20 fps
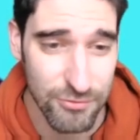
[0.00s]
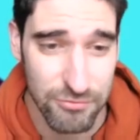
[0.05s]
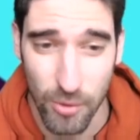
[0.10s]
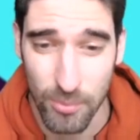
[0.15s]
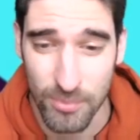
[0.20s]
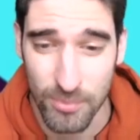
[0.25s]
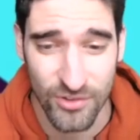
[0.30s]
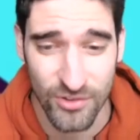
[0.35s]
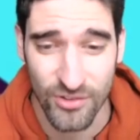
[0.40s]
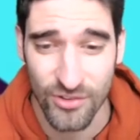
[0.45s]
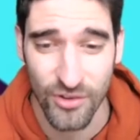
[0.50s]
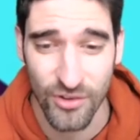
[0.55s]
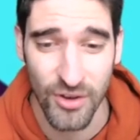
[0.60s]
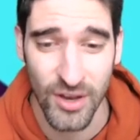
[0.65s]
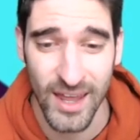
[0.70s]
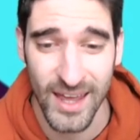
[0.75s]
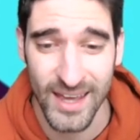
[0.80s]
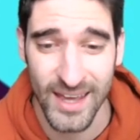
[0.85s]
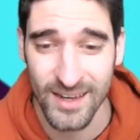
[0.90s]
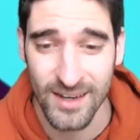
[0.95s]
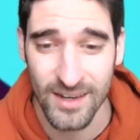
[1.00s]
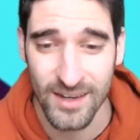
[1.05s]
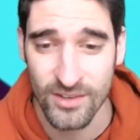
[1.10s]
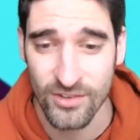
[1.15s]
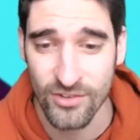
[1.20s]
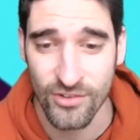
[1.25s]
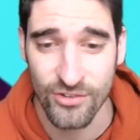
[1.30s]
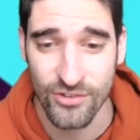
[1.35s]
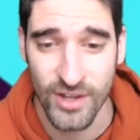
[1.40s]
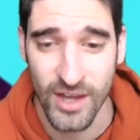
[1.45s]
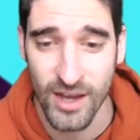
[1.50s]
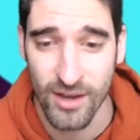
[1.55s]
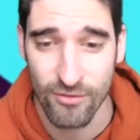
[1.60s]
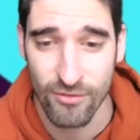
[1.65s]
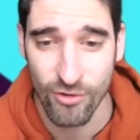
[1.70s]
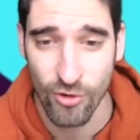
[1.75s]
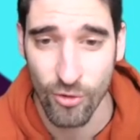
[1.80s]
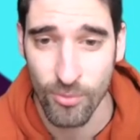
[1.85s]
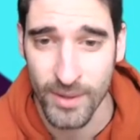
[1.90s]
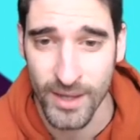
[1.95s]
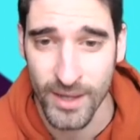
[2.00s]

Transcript: Robinson's unlikely to start for me.